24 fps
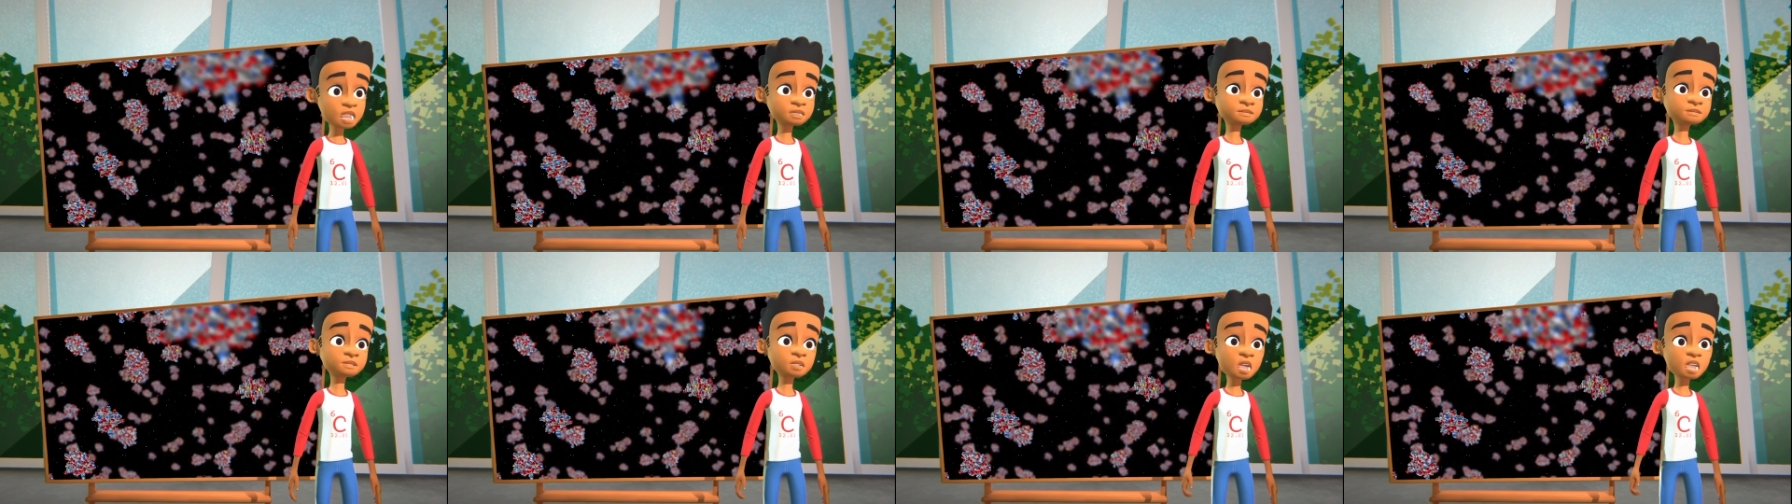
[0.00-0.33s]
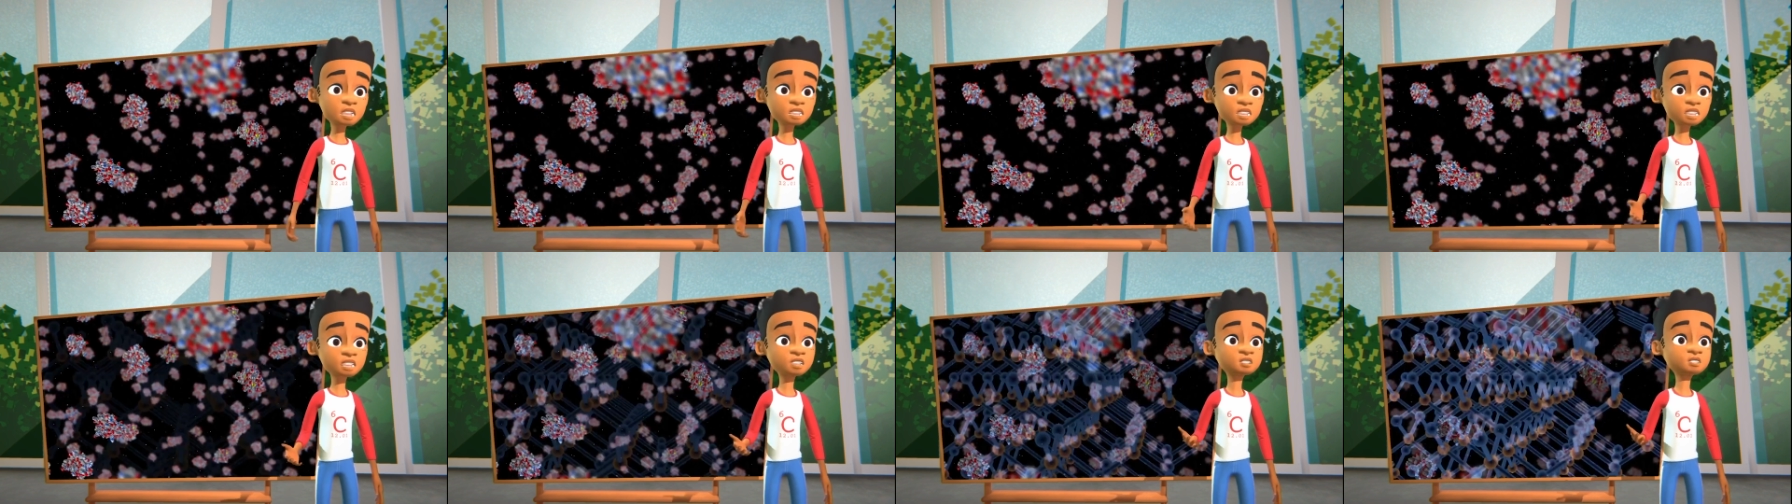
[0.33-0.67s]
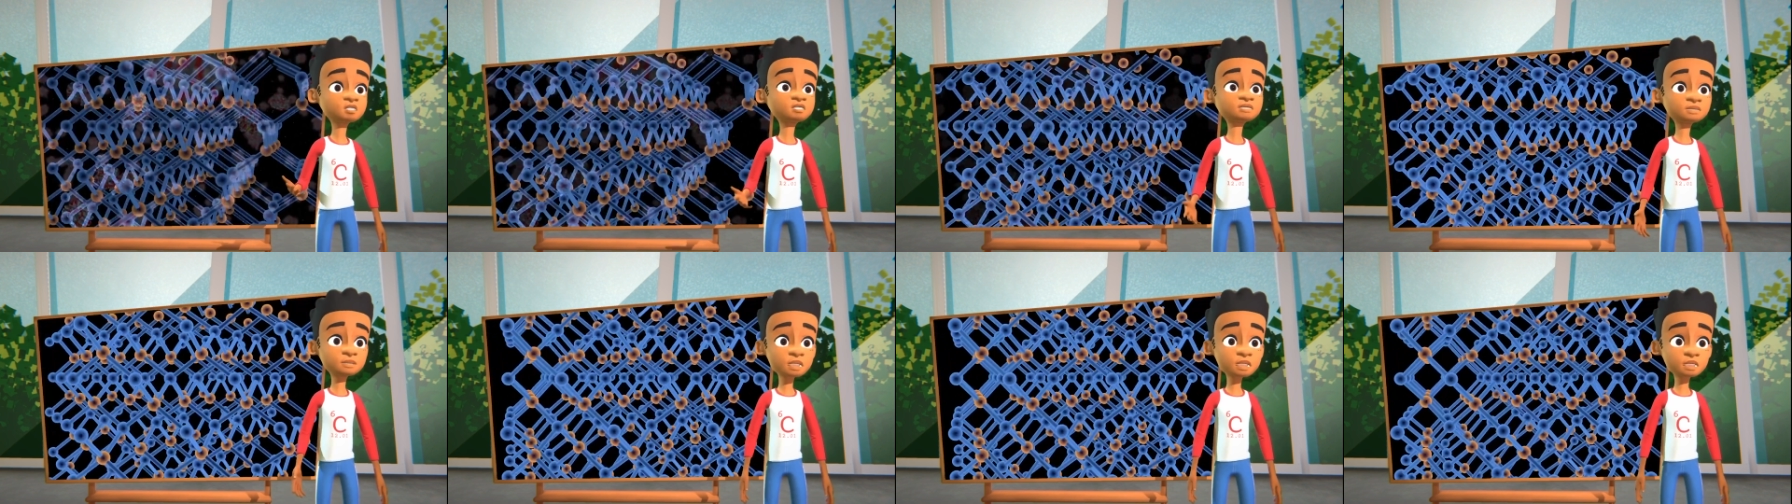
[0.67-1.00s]
and
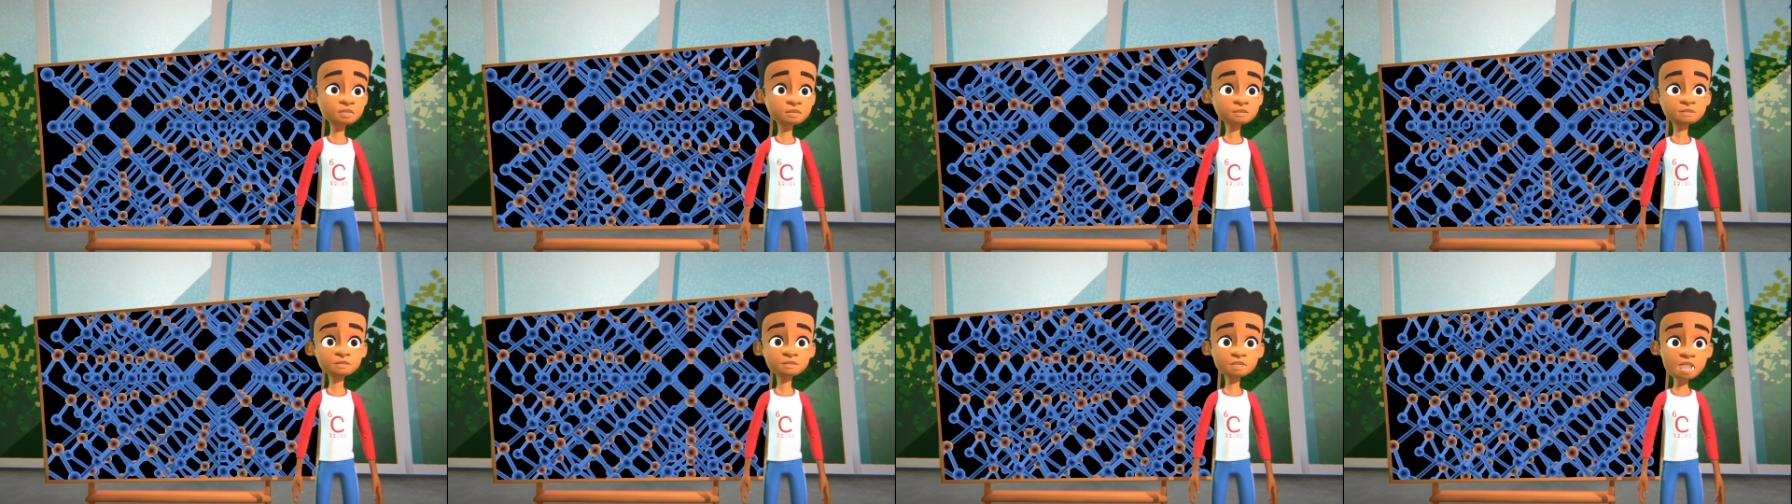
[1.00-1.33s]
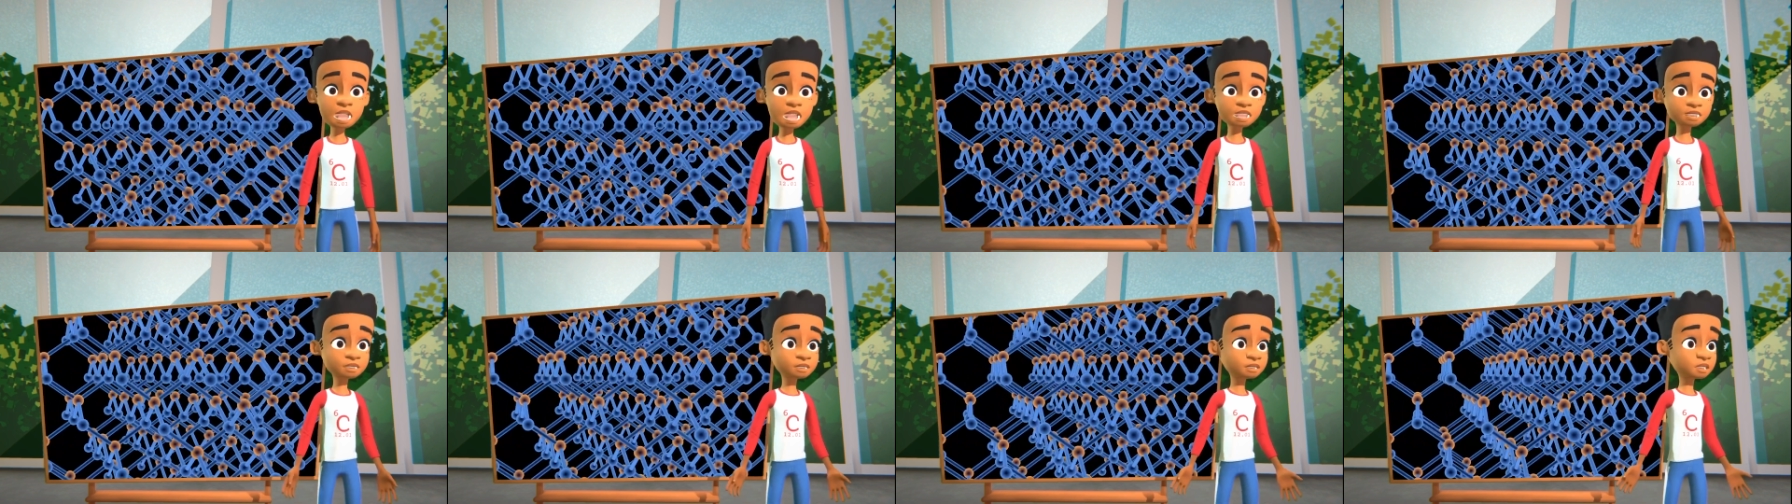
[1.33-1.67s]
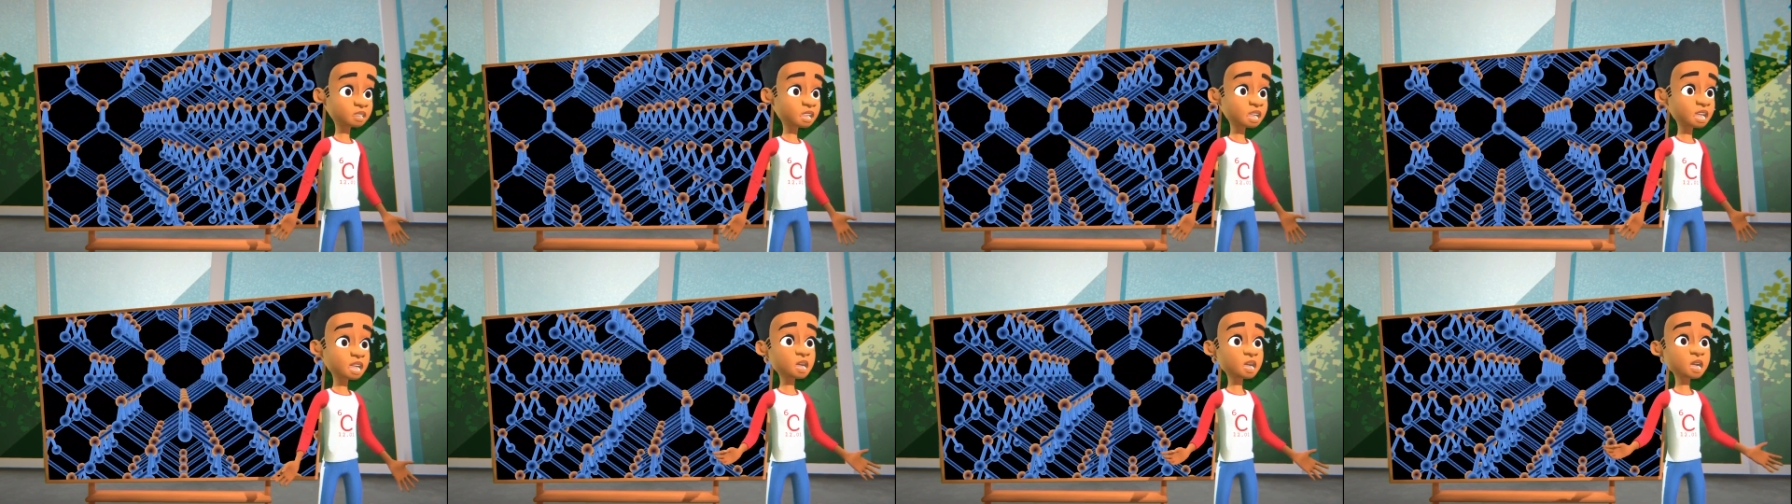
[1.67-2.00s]
molecules made up
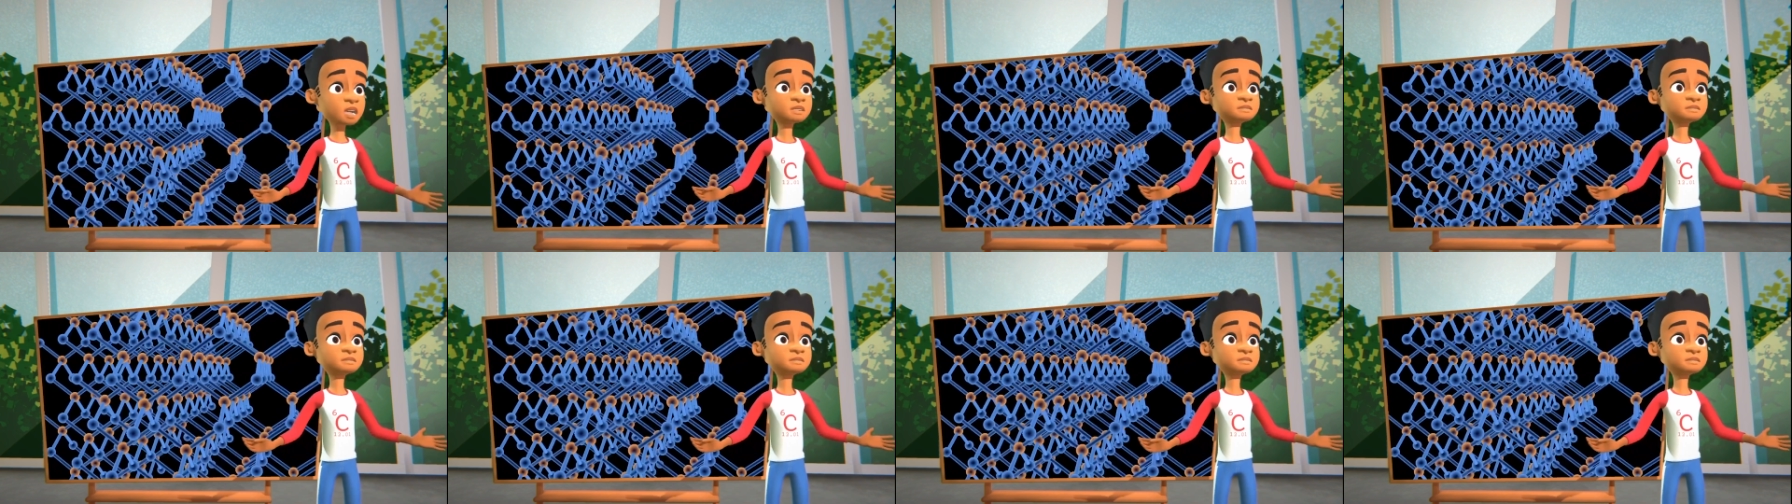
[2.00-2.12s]
matter,